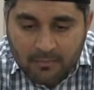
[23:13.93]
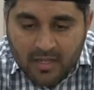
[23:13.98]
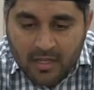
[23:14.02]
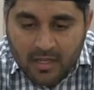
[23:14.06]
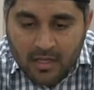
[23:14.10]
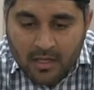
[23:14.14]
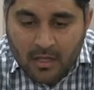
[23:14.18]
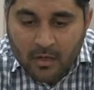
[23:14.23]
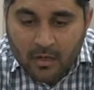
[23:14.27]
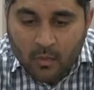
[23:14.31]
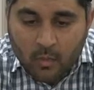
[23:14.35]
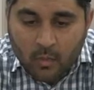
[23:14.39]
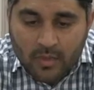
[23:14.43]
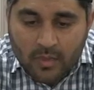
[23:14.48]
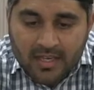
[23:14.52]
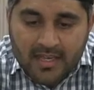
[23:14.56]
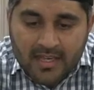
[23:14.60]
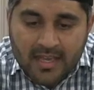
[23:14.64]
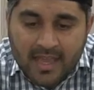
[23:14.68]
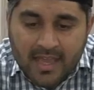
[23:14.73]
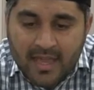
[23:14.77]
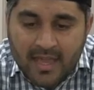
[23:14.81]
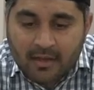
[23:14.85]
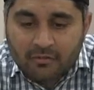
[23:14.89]
we
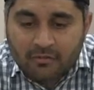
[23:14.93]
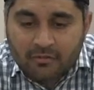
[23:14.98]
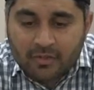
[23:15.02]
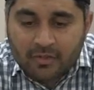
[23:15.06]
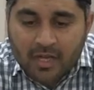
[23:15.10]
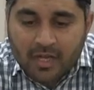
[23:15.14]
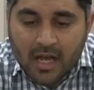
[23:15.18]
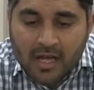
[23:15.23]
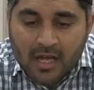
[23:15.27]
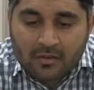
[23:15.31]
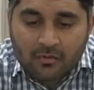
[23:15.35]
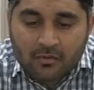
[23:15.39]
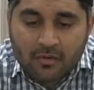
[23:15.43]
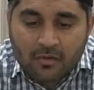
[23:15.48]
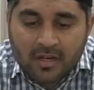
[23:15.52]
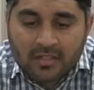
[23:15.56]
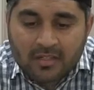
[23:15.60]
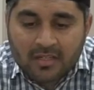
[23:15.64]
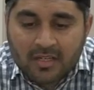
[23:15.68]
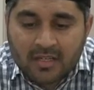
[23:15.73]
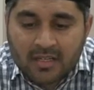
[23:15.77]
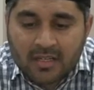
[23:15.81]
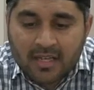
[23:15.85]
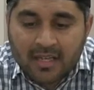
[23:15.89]
have not
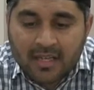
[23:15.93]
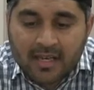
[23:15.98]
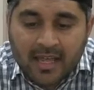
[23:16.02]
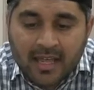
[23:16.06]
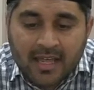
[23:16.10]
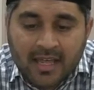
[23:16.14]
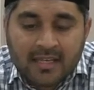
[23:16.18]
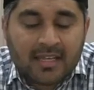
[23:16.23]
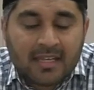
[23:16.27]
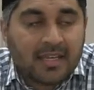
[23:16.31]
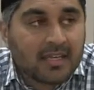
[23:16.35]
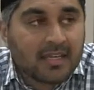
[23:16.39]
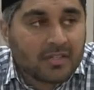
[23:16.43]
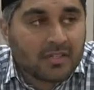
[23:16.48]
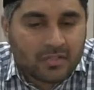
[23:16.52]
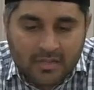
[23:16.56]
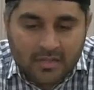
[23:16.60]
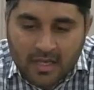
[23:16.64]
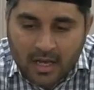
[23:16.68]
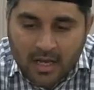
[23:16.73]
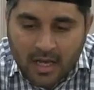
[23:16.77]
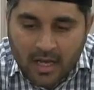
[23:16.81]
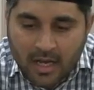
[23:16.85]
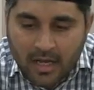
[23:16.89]
written in any
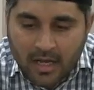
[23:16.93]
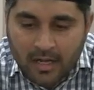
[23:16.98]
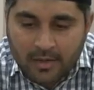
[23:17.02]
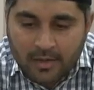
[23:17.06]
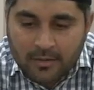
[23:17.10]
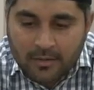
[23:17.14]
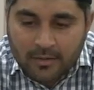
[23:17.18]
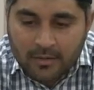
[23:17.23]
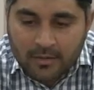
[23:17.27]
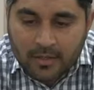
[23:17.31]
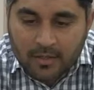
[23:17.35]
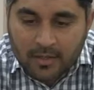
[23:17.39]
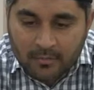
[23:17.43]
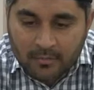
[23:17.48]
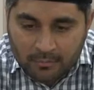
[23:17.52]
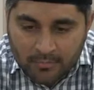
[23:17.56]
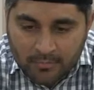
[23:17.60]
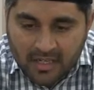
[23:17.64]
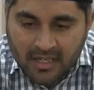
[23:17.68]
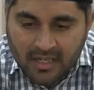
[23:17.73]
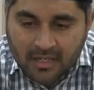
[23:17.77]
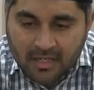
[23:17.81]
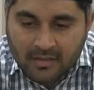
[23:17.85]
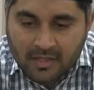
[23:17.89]
ishtihar,"
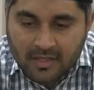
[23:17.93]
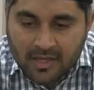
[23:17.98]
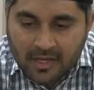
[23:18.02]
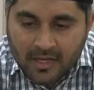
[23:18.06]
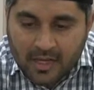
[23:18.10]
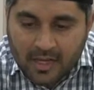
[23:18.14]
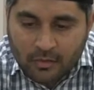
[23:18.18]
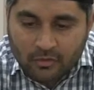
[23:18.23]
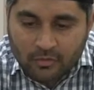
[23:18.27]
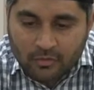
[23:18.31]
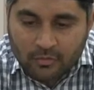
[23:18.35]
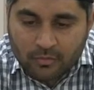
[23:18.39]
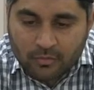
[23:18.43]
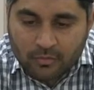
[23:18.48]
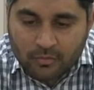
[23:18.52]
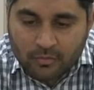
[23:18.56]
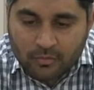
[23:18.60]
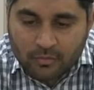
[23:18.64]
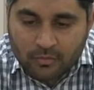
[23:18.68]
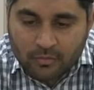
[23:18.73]
meaning the announcement,